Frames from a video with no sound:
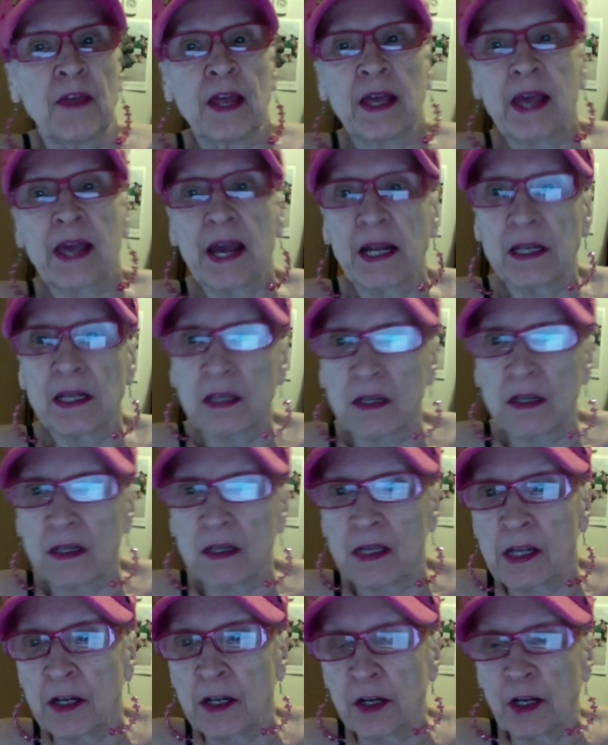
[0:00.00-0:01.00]
can't
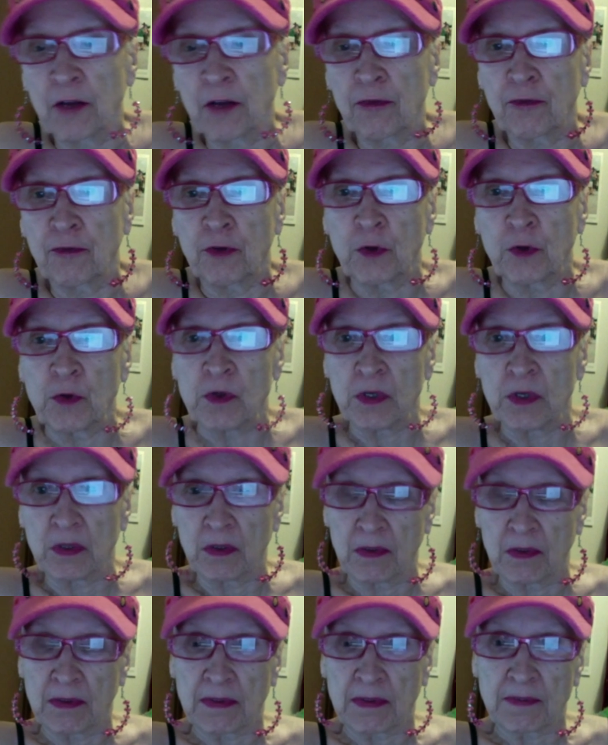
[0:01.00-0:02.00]
eat enough food
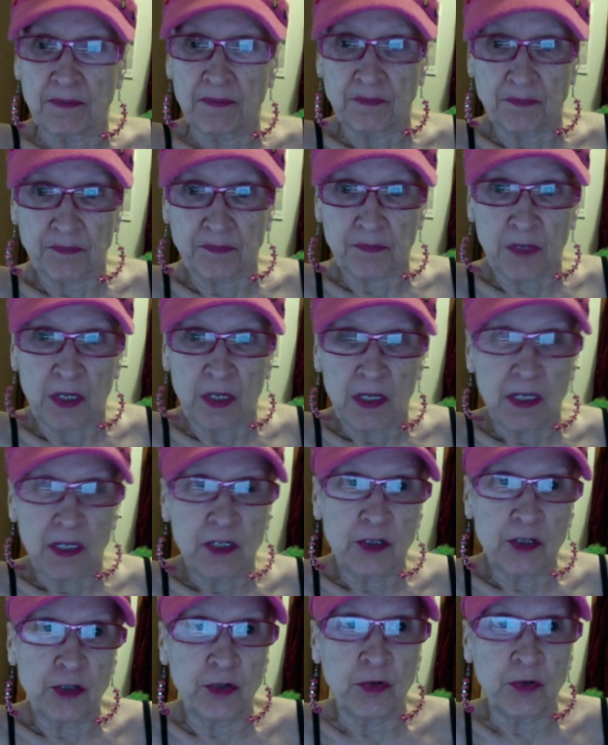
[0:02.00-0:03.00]

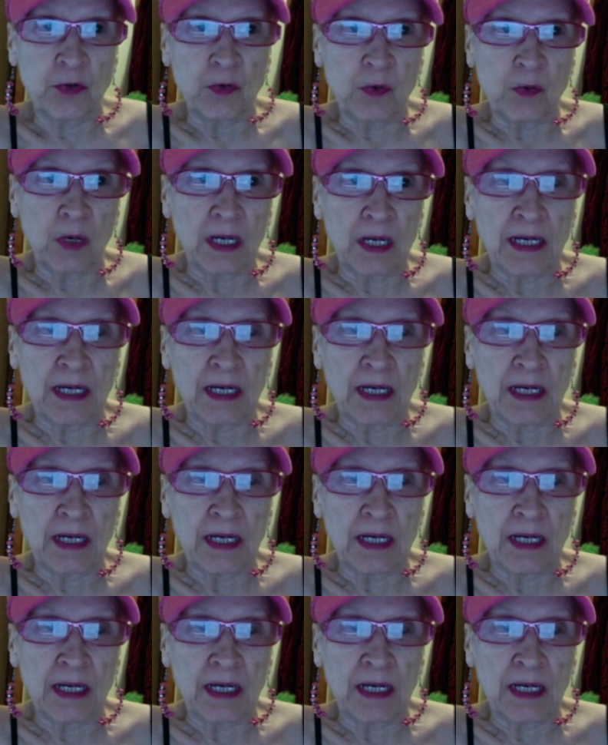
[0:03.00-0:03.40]
to